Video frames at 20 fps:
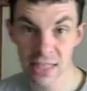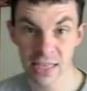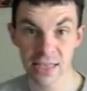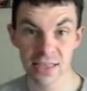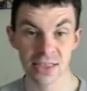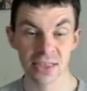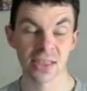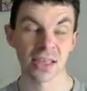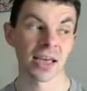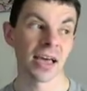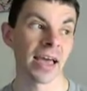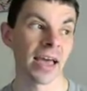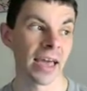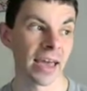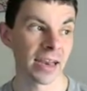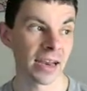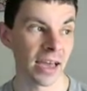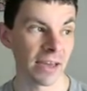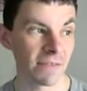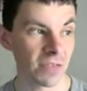this,
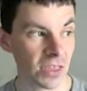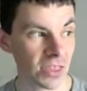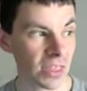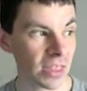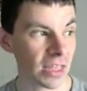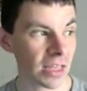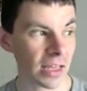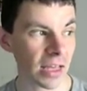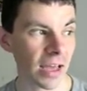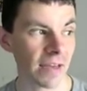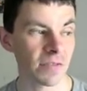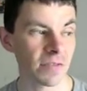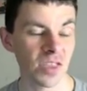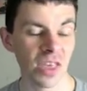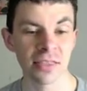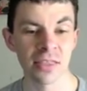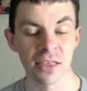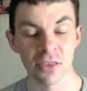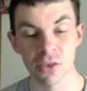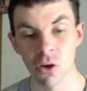and I think I've
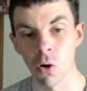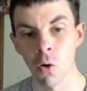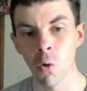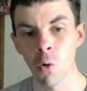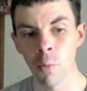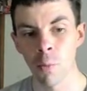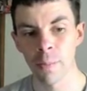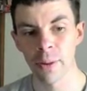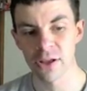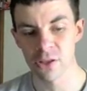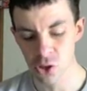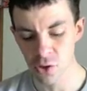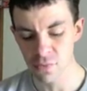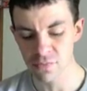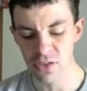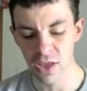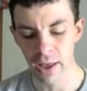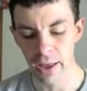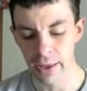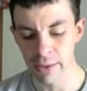said this a whole bunch
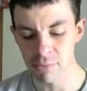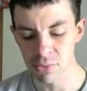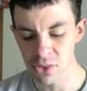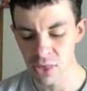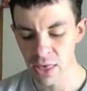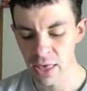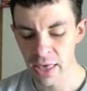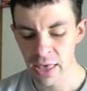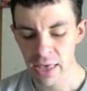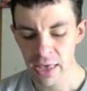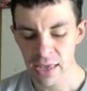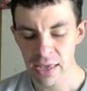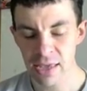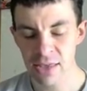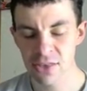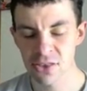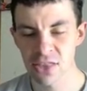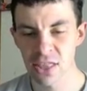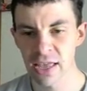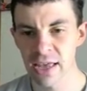of times,
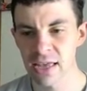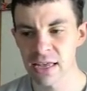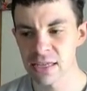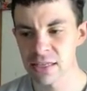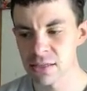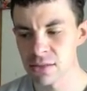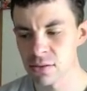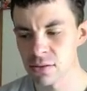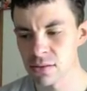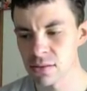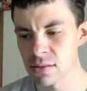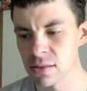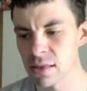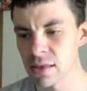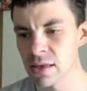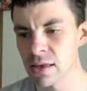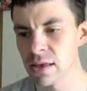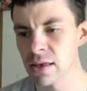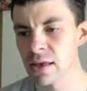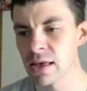is that
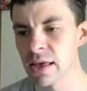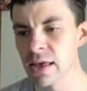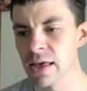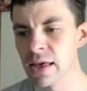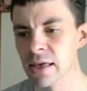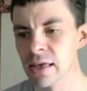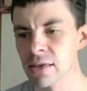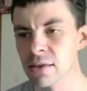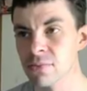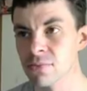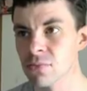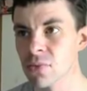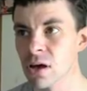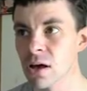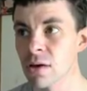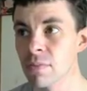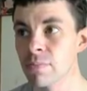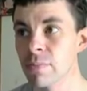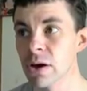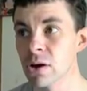
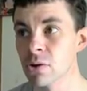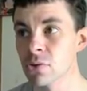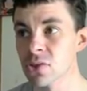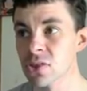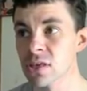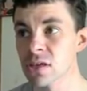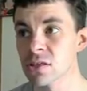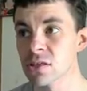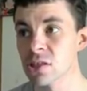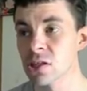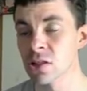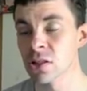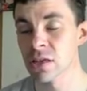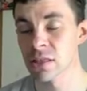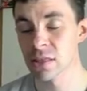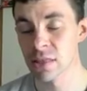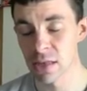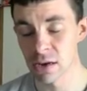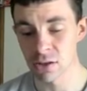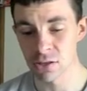about CG
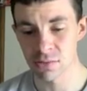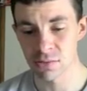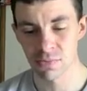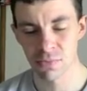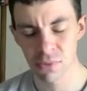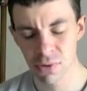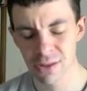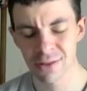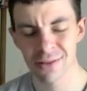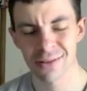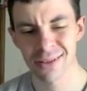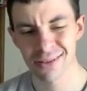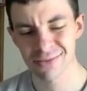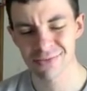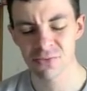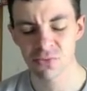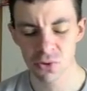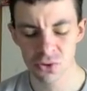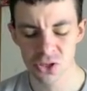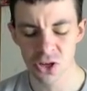Lid
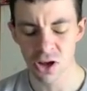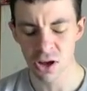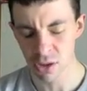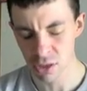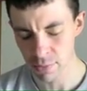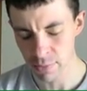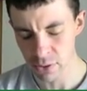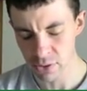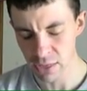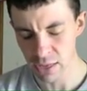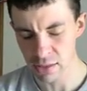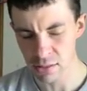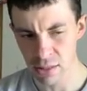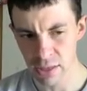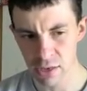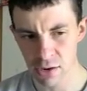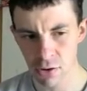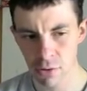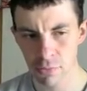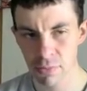we'll talk about that
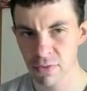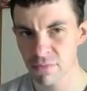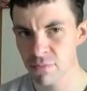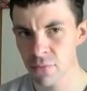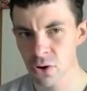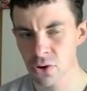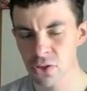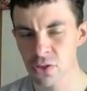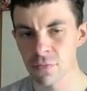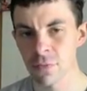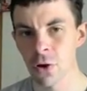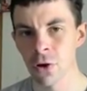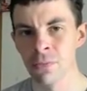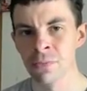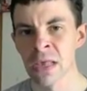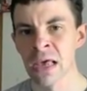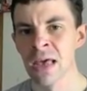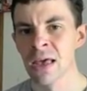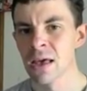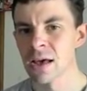later. But first of all,
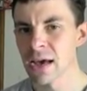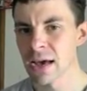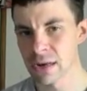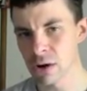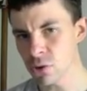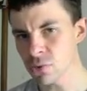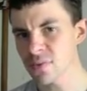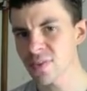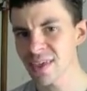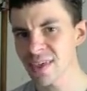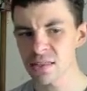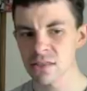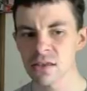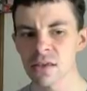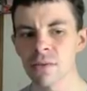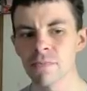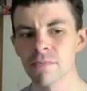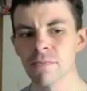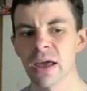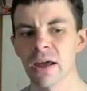I don't think the
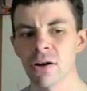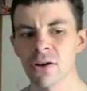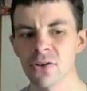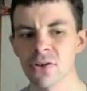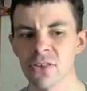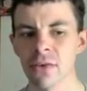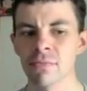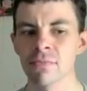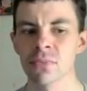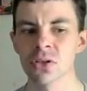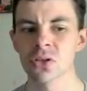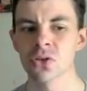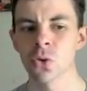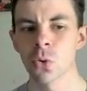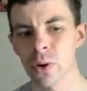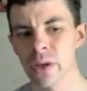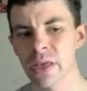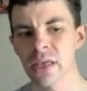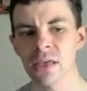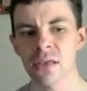comparison
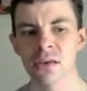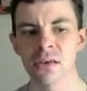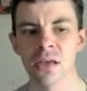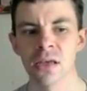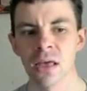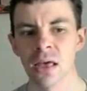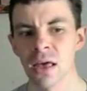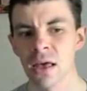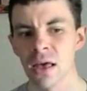between